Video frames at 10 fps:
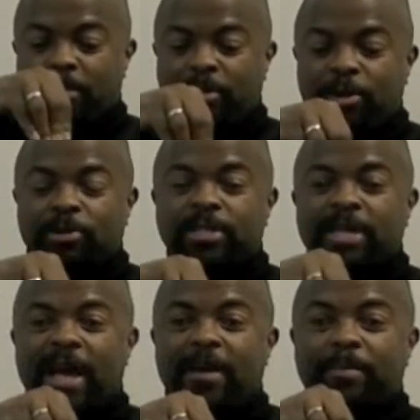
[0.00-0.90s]
Put it on
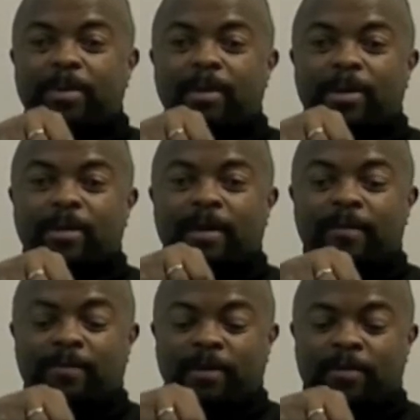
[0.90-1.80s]
top
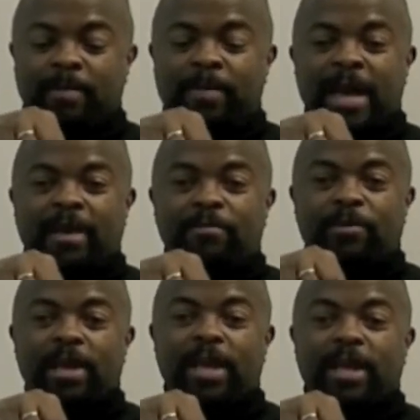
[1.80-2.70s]
of the back of your
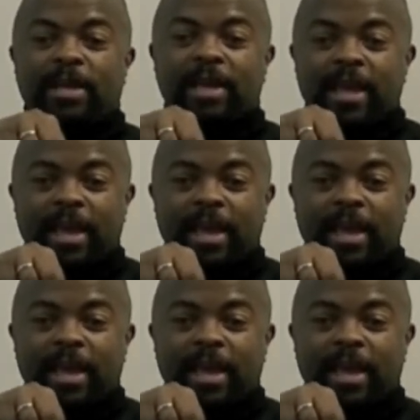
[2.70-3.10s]
hand,